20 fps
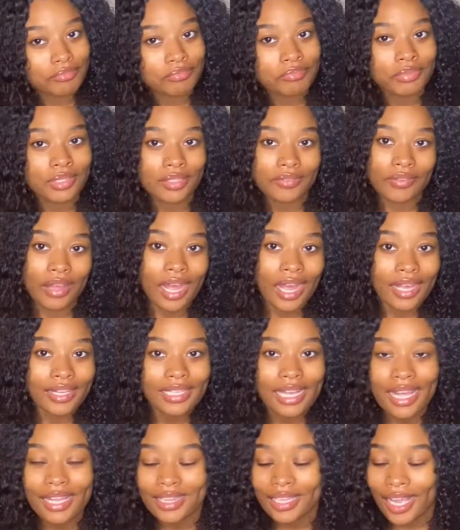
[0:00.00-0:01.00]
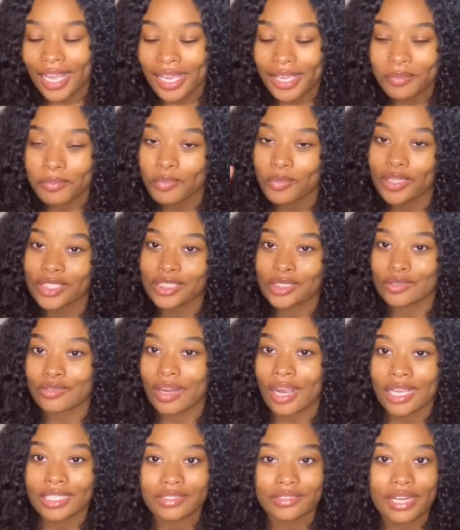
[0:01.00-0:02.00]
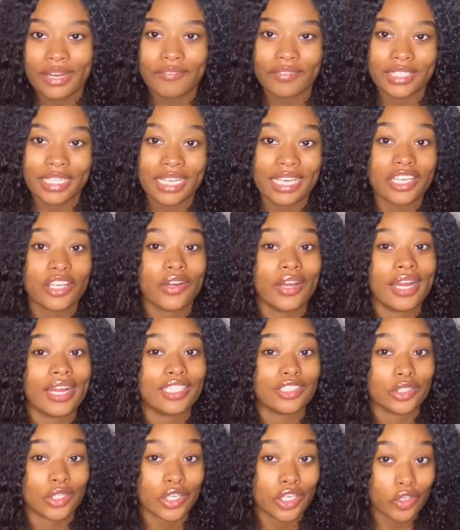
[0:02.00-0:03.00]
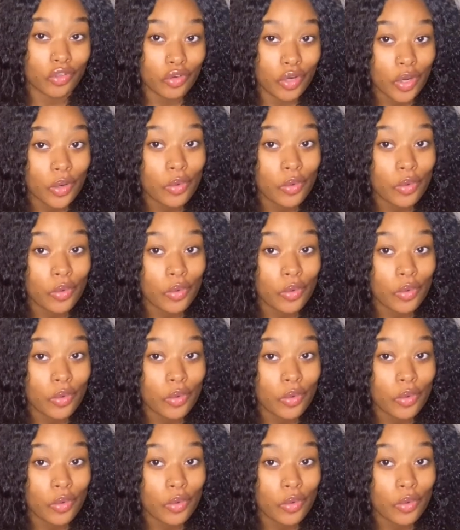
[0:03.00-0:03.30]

Provide that like moisturizer, everything in your hair is gonna grow,